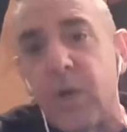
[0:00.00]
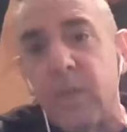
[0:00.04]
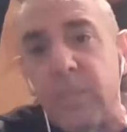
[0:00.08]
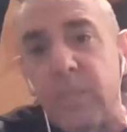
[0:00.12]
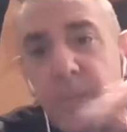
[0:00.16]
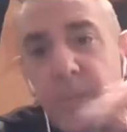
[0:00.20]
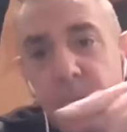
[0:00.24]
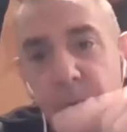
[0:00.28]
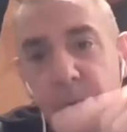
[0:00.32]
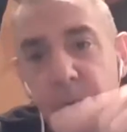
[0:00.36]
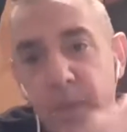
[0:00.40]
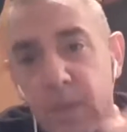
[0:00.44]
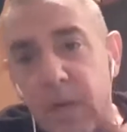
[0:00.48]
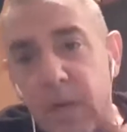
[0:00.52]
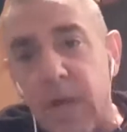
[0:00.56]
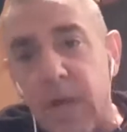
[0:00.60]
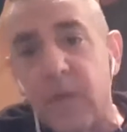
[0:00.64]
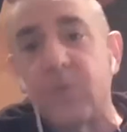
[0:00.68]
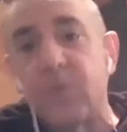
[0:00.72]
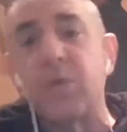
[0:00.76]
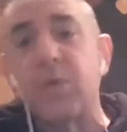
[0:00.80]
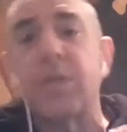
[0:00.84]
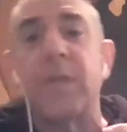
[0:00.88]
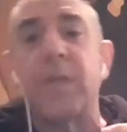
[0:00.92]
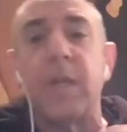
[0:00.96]
and between the
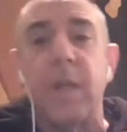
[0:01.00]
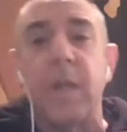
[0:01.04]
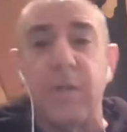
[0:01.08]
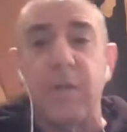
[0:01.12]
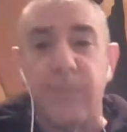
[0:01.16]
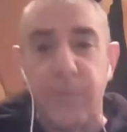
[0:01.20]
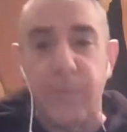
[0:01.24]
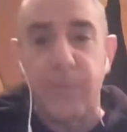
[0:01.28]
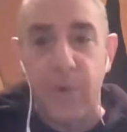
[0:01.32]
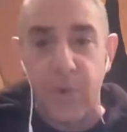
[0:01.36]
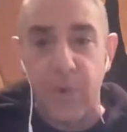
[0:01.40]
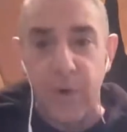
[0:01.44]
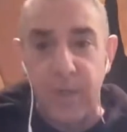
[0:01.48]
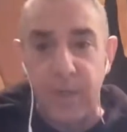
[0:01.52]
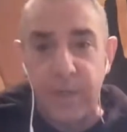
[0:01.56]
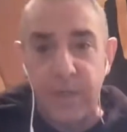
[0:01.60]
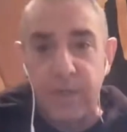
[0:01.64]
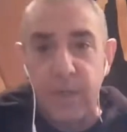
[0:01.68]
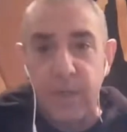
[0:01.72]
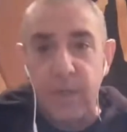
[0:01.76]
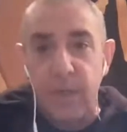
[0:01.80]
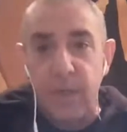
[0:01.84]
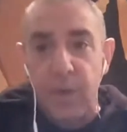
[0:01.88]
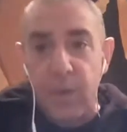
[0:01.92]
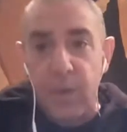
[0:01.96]
countries, and of course,
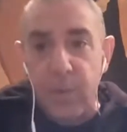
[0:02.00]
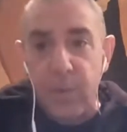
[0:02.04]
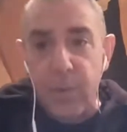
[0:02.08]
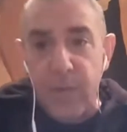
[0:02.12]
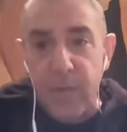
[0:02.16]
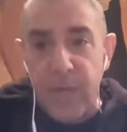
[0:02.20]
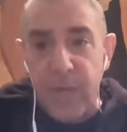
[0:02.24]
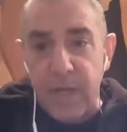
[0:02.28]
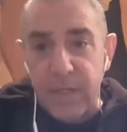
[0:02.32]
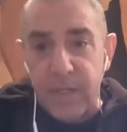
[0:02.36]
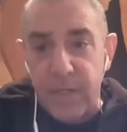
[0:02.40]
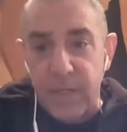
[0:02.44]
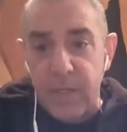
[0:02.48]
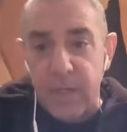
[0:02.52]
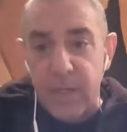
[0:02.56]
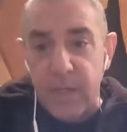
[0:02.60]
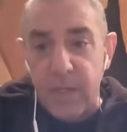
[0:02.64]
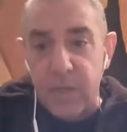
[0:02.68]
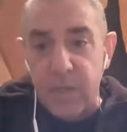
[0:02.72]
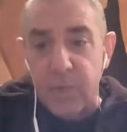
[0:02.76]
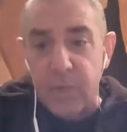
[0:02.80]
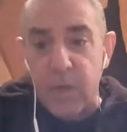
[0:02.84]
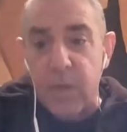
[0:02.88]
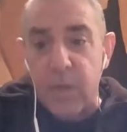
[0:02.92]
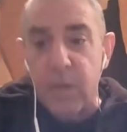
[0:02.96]
with us in
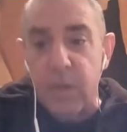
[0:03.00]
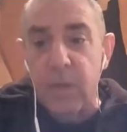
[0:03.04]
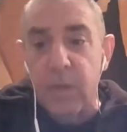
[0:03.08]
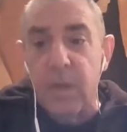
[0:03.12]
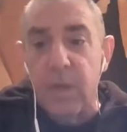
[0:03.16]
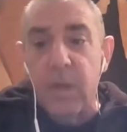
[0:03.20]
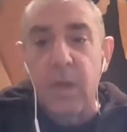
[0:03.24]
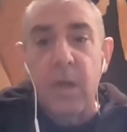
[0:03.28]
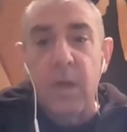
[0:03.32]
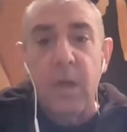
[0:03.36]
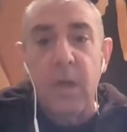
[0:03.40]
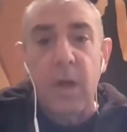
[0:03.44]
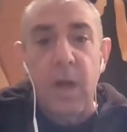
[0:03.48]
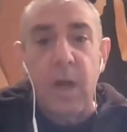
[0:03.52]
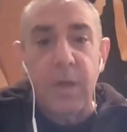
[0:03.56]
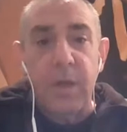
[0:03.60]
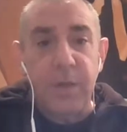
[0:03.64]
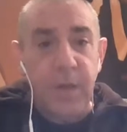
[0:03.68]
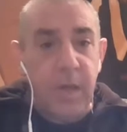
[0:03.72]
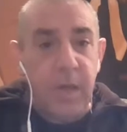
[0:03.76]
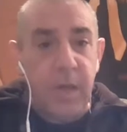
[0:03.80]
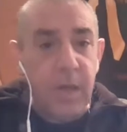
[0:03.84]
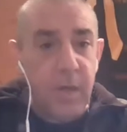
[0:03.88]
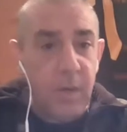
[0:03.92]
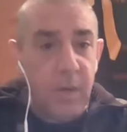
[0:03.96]
Israel. I
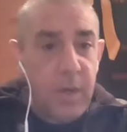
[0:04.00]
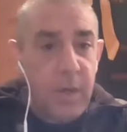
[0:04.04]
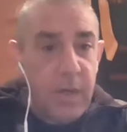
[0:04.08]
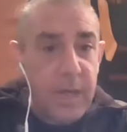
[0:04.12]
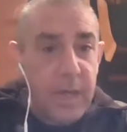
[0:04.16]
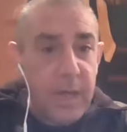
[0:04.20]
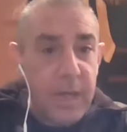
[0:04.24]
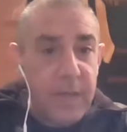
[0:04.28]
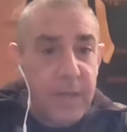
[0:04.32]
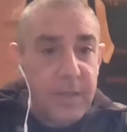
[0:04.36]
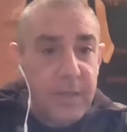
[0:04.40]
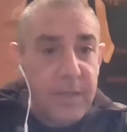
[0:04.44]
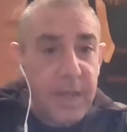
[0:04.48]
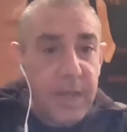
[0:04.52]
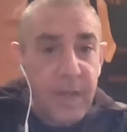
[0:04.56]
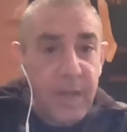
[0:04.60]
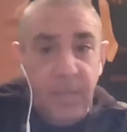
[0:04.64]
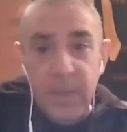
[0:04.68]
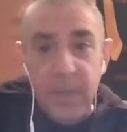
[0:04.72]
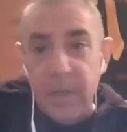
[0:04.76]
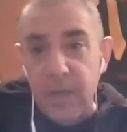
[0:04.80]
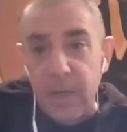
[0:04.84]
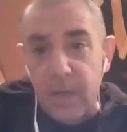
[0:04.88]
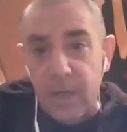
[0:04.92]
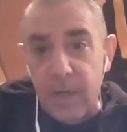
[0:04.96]
thank you again, Tal
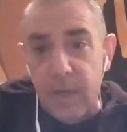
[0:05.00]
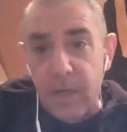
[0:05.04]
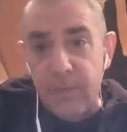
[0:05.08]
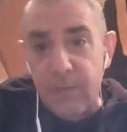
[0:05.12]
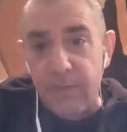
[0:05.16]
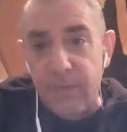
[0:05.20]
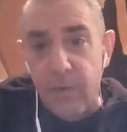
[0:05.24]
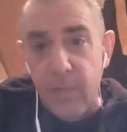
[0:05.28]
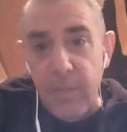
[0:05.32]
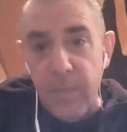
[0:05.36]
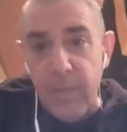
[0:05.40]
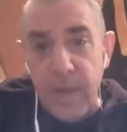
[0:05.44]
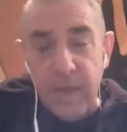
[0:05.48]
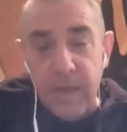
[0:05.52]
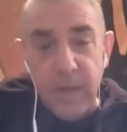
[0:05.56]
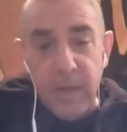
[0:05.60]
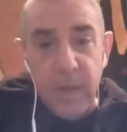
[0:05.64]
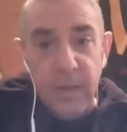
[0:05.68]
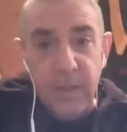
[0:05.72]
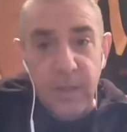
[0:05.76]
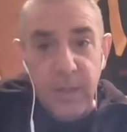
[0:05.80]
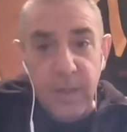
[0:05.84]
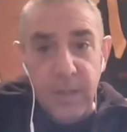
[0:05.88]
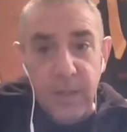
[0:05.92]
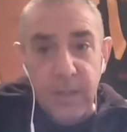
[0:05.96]
Ben-Ari, for
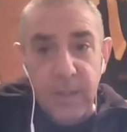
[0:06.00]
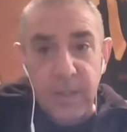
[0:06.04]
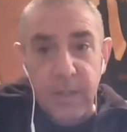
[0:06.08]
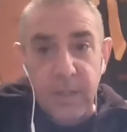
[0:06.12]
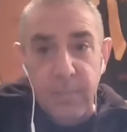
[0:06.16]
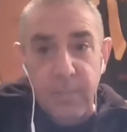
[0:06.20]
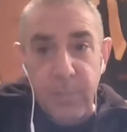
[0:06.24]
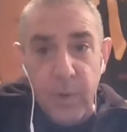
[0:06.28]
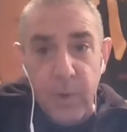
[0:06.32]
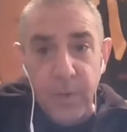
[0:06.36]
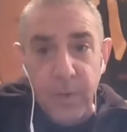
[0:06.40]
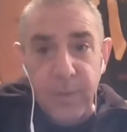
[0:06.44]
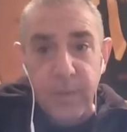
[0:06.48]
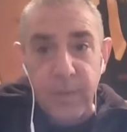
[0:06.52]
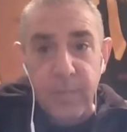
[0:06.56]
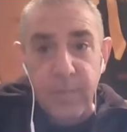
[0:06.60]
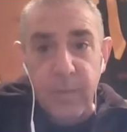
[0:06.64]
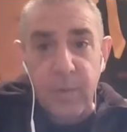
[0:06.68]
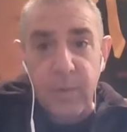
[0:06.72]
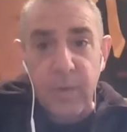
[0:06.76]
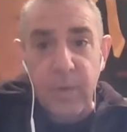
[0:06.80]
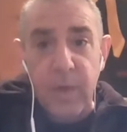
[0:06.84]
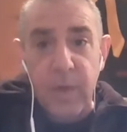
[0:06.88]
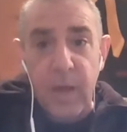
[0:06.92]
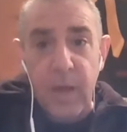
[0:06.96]
making this
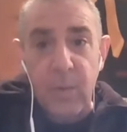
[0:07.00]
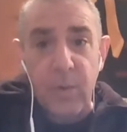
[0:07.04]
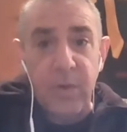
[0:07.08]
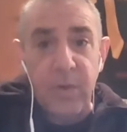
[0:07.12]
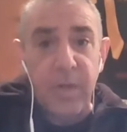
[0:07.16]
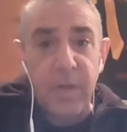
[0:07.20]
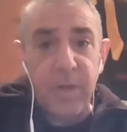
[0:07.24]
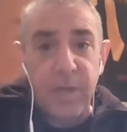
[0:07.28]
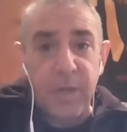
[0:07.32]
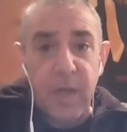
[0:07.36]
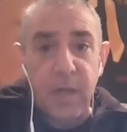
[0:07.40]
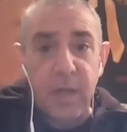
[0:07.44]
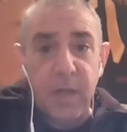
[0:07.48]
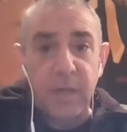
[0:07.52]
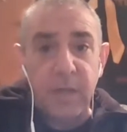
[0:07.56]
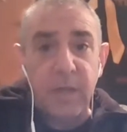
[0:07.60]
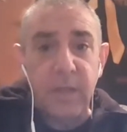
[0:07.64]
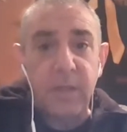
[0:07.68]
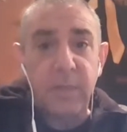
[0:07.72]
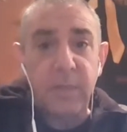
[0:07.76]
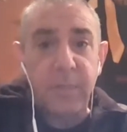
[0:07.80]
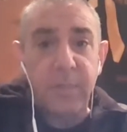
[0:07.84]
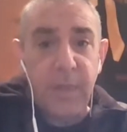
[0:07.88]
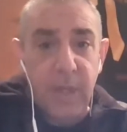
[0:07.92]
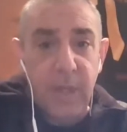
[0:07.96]
possible. I want to thank the
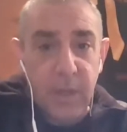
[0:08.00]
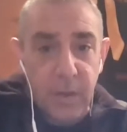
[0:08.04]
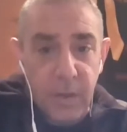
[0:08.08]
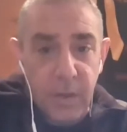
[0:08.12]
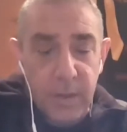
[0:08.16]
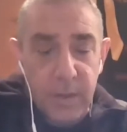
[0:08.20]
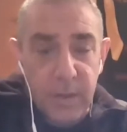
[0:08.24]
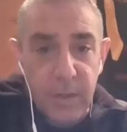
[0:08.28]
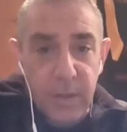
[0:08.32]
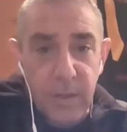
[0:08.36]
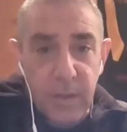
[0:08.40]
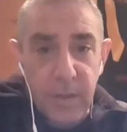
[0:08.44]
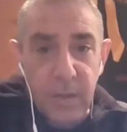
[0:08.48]
speakers